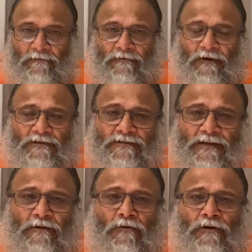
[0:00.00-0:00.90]
First
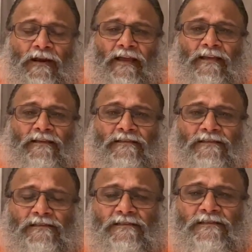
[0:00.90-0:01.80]

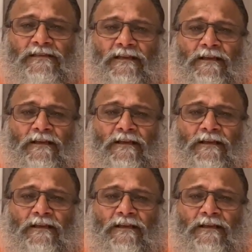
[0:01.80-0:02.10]
recognize,